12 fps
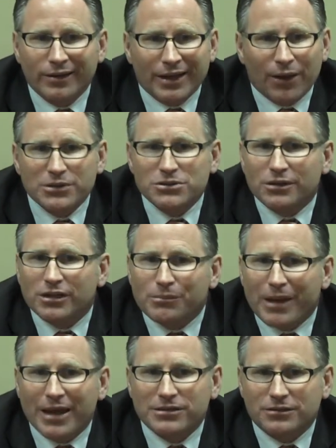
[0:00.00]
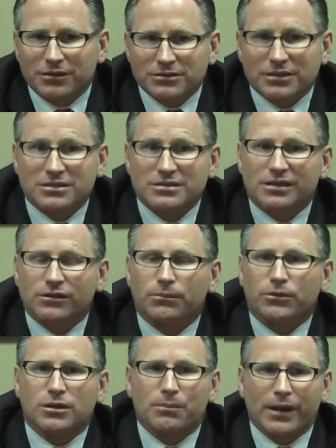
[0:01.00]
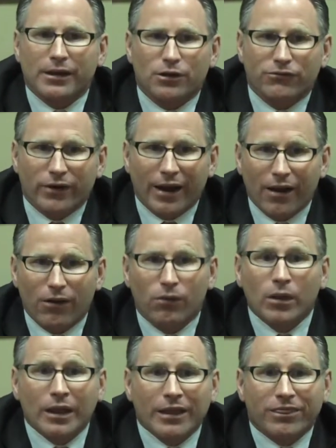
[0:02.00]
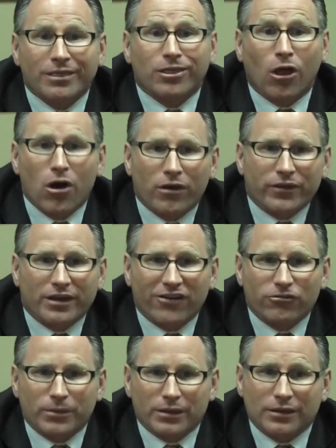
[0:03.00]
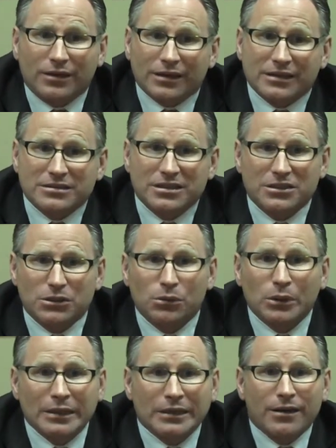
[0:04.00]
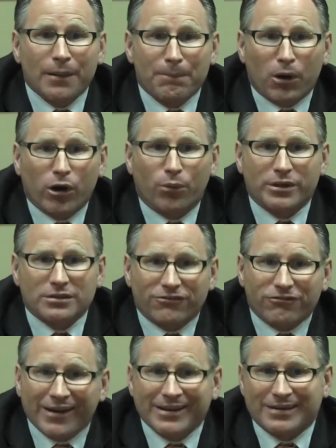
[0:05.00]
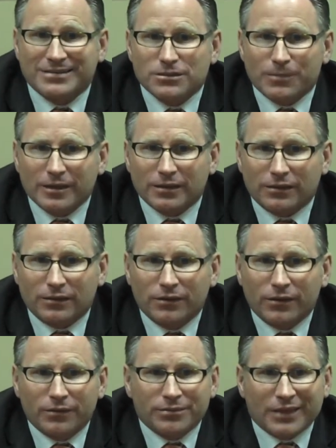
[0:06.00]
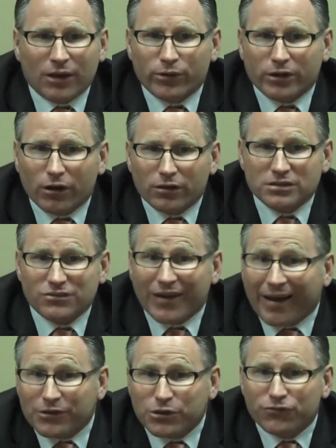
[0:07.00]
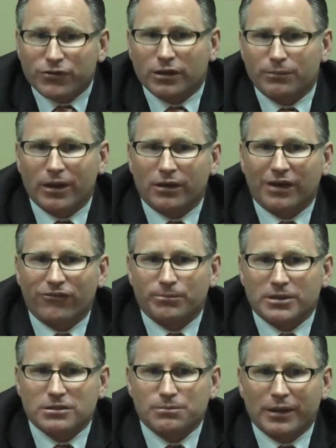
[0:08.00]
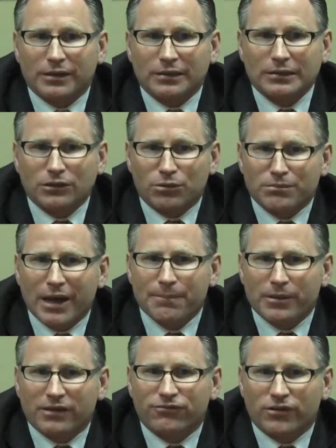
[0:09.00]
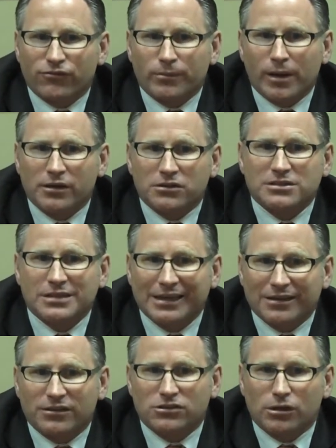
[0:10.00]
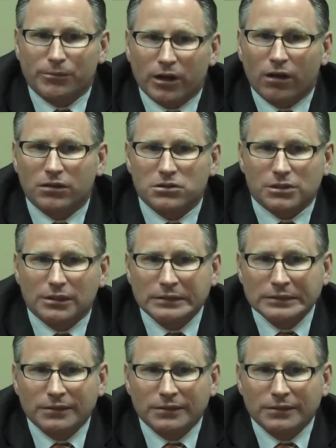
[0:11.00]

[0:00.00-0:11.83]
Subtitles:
Now, as you can imagine, there's considerable debate over how long the government can continue borrowing to finance spending. Now, regardless of how you feel about government spending, you might benefit from understanding the terminology.